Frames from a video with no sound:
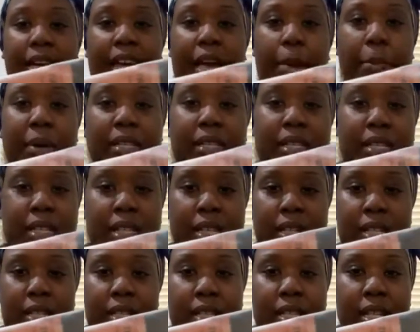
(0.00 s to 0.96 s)
my
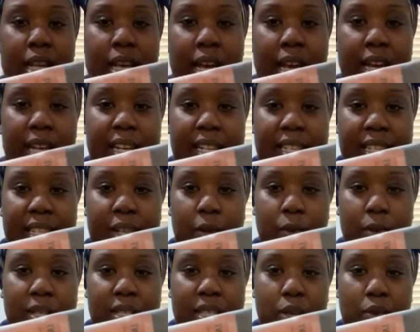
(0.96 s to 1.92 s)
scissors, and there's a
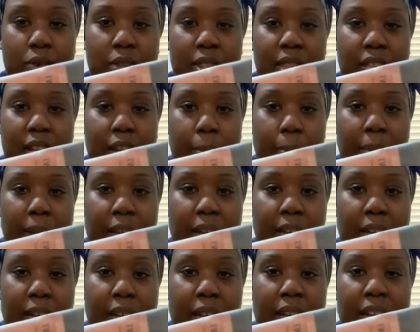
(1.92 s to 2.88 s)
little silver thing up here,
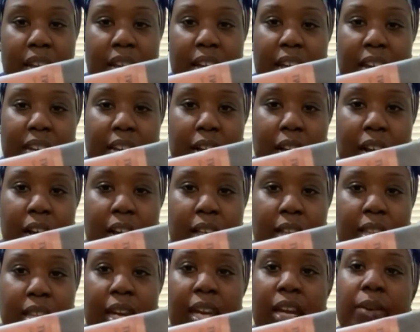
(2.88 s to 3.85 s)
and I cut
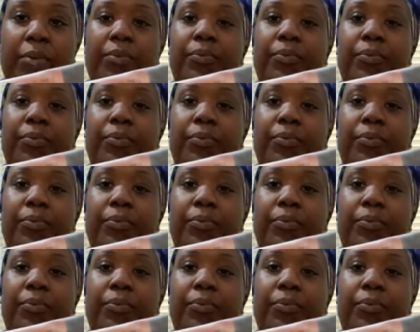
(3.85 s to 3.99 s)
there.